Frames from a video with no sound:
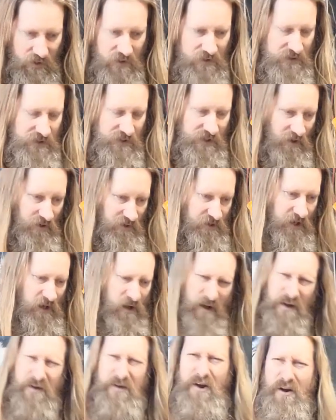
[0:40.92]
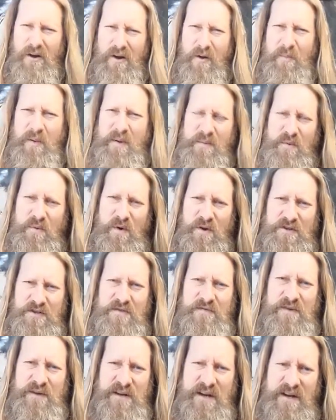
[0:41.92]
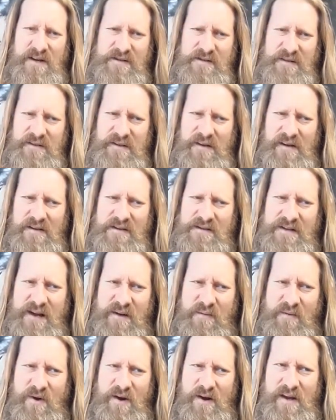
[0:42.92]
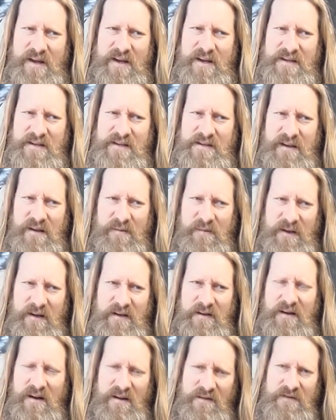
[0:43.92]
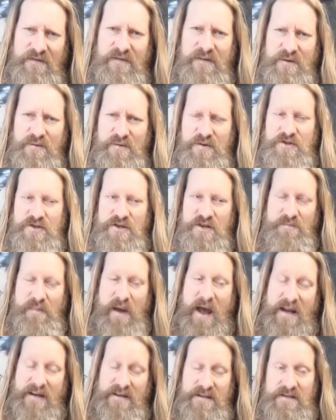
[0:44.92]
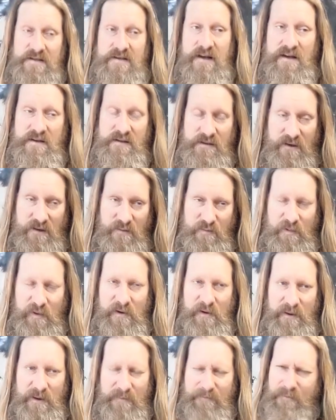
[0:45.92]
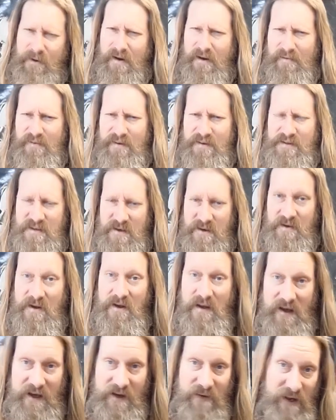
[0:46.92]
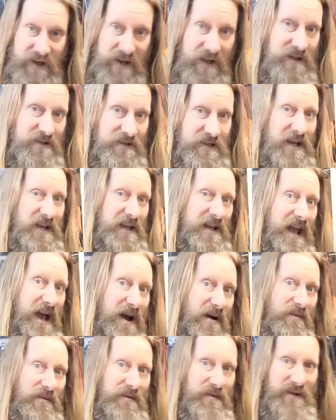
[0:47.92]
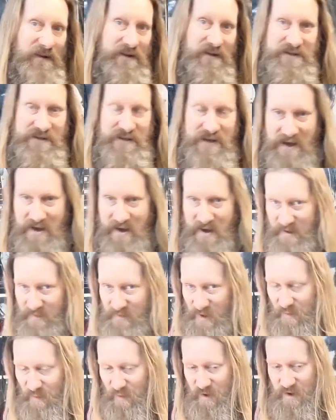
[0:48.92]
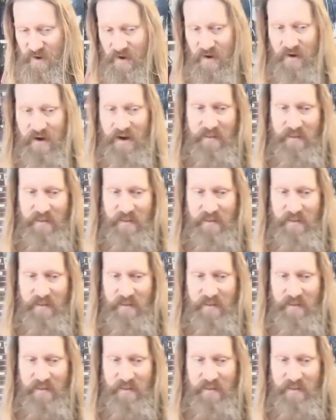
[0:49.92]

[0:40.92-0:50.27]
Just go and check. Not a lot of people watch the videos. I don't understand why that is. I mean, you know, if you think we're a shit band, just say so, but I don't think so. Anyway, check it out because they're pretty good.